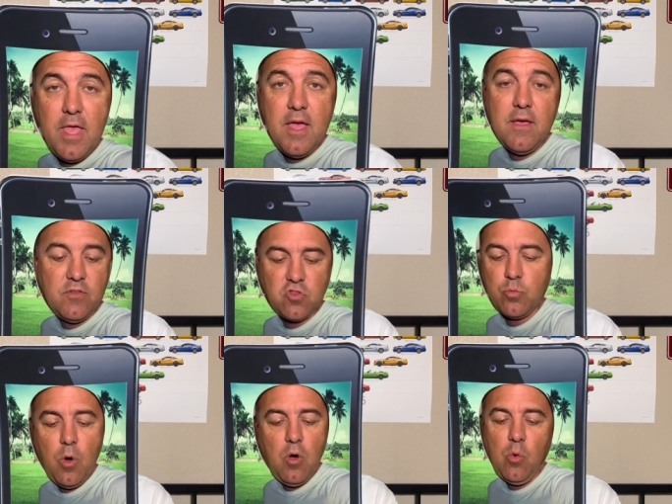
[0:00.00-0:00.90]
If it's
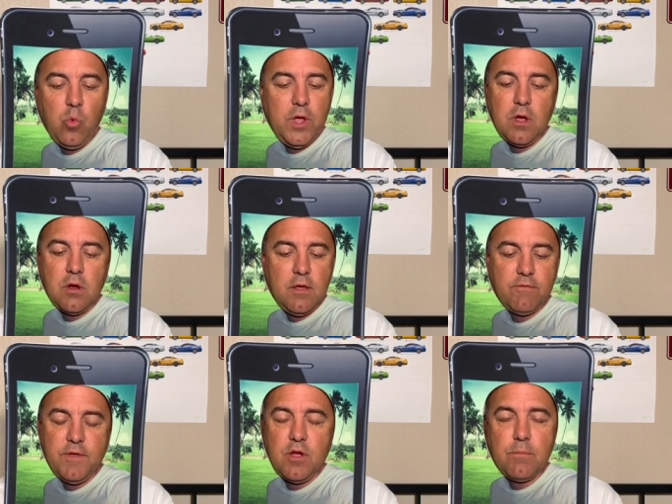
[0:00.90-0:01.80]
small, weird, a
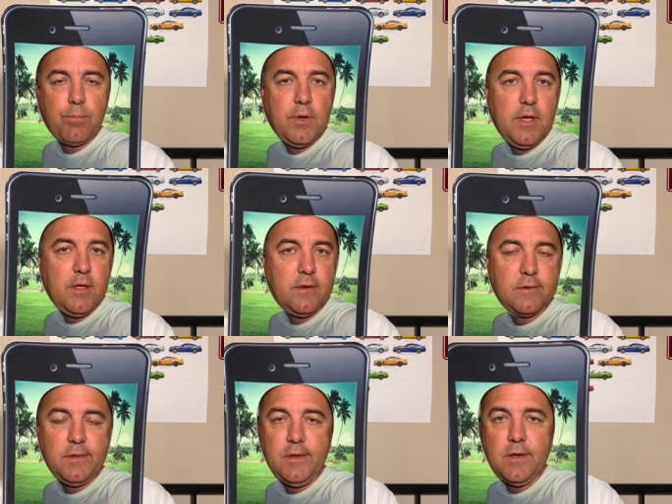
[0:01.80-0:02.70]
fingerprint,
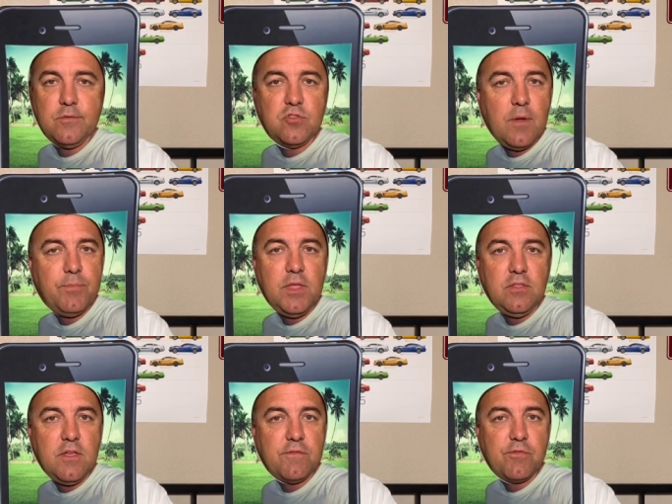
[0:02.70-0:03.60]
you know, something
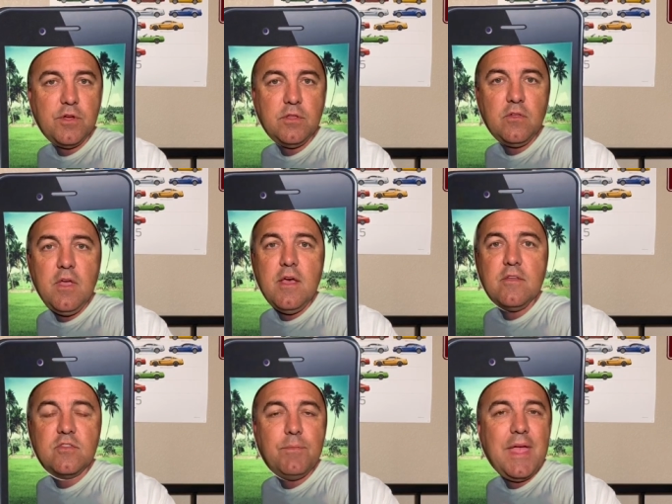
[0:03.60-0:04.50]
different,
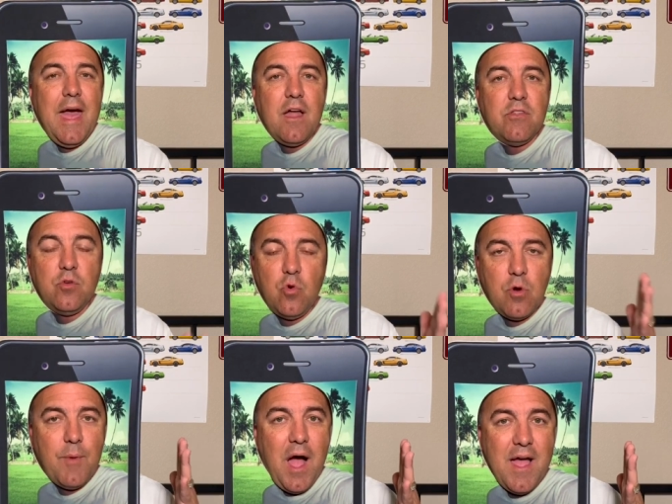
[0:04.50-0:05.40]
something out of the
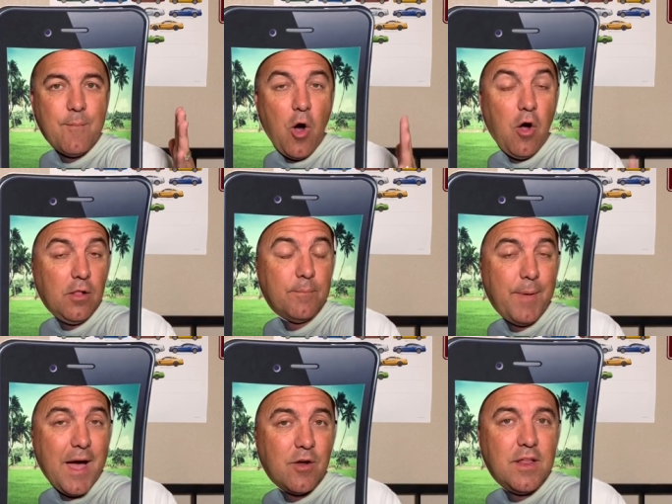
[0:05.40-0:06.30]
norm, I am all
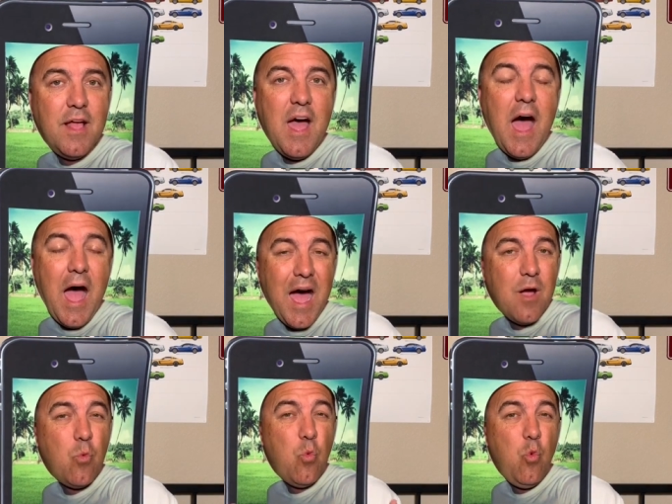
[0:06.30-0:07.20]
about it. I
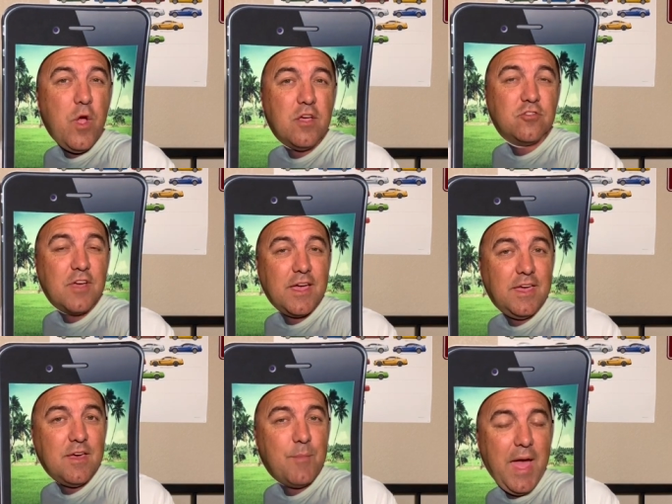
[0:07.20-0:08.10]
wish I could
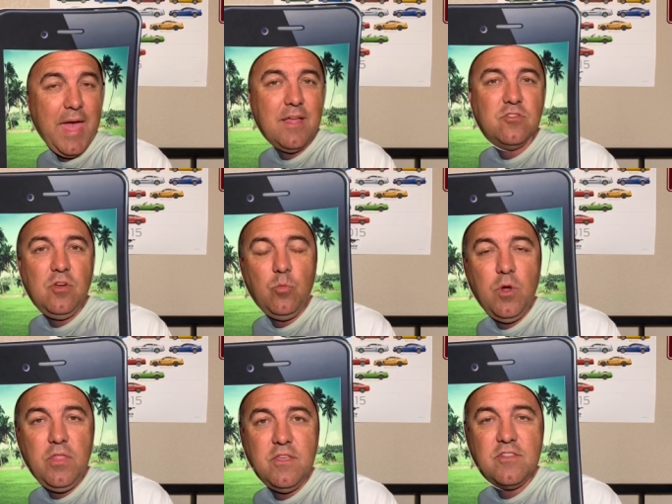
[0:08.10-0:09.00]
get my hands on one of these.